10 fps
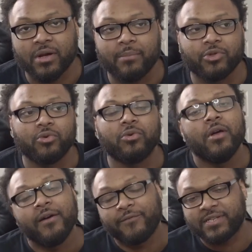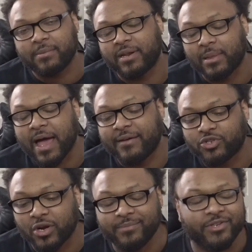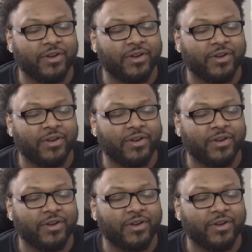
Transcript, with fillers: come through for some of the live streams.